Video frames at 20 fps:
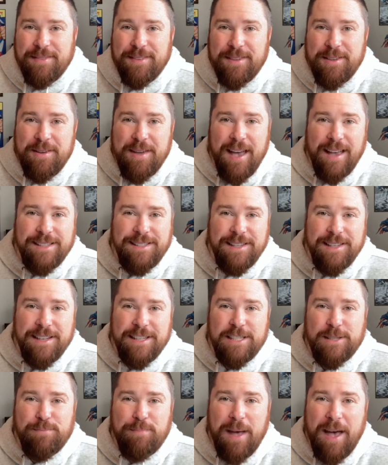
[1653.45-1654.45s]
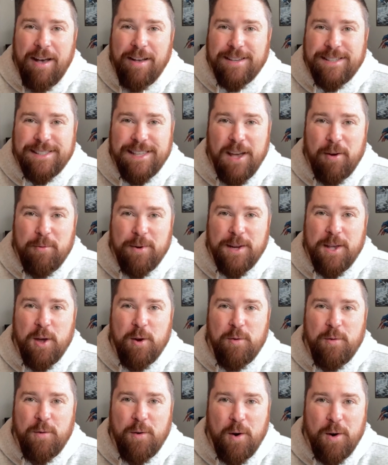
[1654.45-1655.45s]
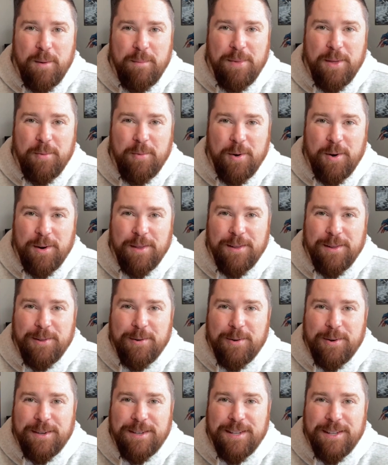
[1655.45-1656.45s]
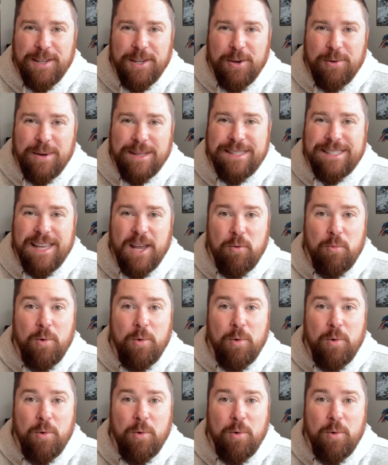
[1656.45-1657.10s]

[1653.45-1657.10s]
You guys need a spouse that would confirm the word of the Lord to you and say,